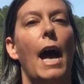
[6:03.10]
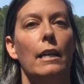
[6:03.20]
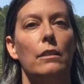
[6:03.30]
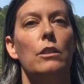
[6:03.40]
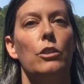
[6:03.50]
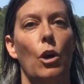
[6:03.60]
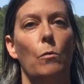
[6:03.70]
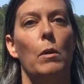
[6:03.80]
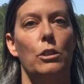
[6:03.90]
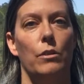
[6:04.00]
ask so
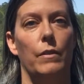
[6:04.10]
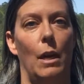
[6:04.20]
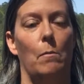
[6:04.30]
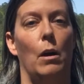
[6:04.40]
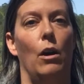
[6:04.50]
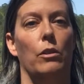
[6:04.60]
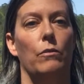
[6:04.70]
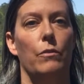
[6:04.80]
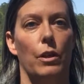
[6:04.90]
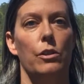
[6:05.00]
much of them on
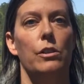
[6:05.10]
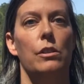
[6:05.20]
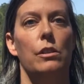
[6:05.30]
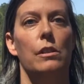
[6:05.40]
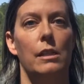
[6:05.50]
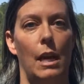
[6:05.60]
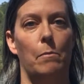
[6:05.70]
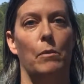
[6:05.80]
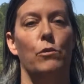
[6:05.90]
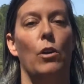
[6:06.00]
the first
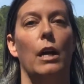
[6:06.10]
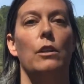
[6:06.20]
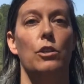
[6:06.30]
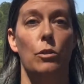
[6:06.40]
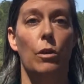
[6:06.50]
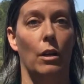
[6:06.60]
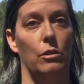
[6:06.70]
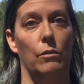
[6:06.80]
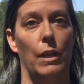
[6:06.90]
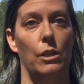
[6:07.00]
step of trying to do
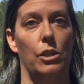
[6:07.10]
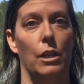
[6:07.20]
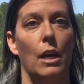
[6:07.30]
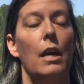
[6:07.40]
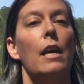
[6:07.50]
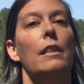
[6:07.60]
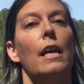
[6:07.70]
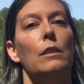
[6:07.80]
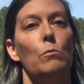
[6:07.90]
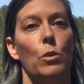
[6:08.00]
conservation,
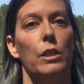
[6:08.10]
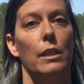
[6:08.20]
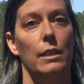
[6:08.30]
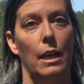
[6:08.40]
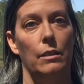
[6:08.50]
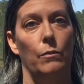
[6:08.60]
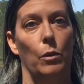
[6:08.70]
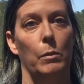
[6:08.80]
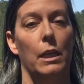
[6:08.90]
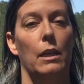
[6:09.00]
that's more
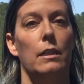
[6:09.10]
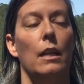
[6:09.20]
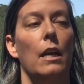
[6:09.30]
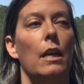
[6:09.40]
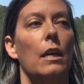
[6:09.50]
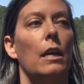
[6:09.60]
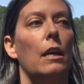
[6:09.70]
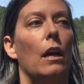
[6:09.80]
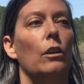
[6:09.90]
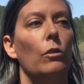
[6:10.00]
successful, because
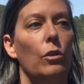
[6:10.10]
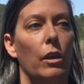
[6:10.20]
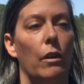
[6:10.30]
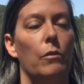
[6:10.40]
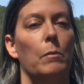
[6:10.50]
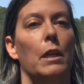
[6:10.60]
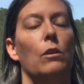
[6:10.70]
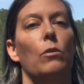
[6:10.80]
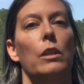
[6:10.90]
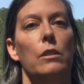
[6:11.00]
a local
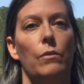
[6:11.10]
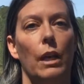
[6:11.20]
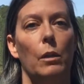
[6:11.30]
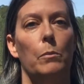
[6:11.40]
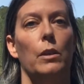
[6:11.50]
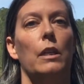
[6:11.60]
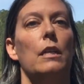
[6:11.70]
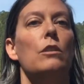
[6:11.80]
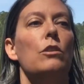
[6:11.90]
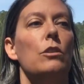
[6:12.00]
government or a developer
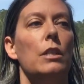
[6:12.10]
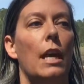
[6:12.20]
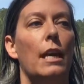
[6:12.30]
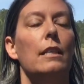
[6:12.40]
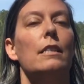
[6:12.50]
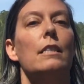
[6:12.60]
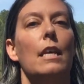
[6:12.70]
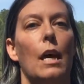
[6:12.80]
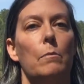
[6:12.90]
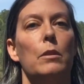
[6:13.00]
needs to take
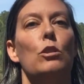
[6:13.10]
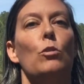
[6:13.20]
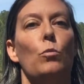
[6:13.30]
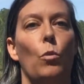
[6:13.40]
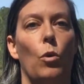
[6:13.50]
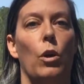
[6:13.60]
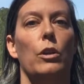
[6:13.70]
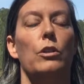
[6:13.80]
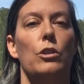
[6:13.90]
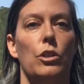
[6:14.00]
steps
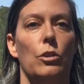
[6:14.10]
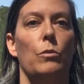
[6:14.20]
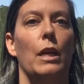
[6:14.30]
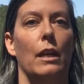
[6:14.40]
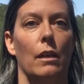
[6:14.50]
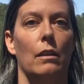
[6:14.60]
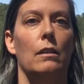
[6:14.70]
towards doing